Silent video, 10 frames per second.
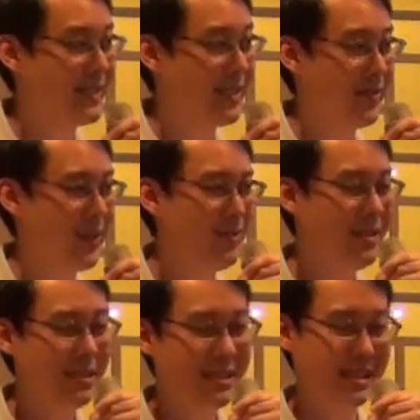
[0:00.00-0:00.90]
Okay,
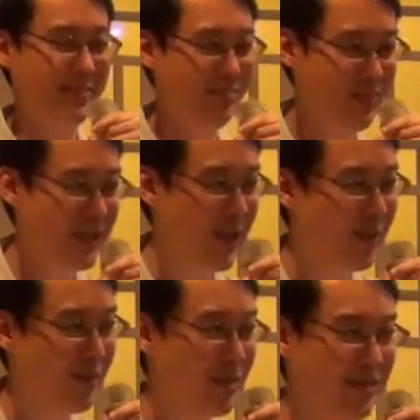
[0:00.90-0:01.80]
very simple
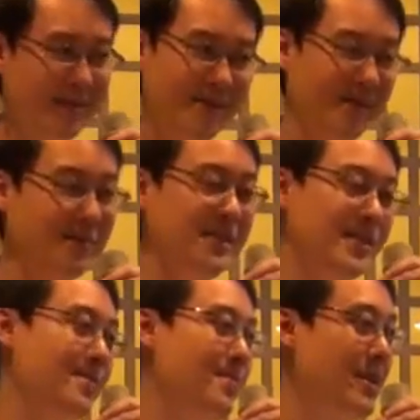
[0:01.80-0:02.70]
government, not in
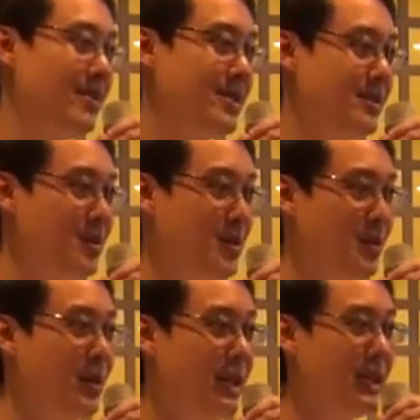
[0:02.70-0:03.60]
comparison
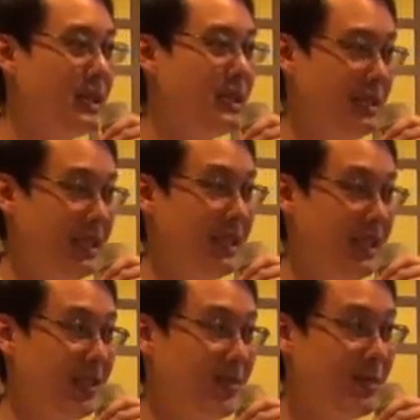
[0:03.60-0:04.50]
to the
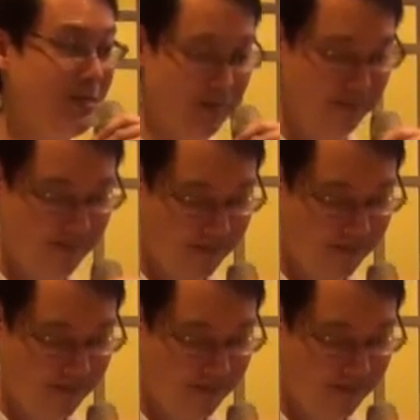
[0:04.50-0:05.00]
Chinese government.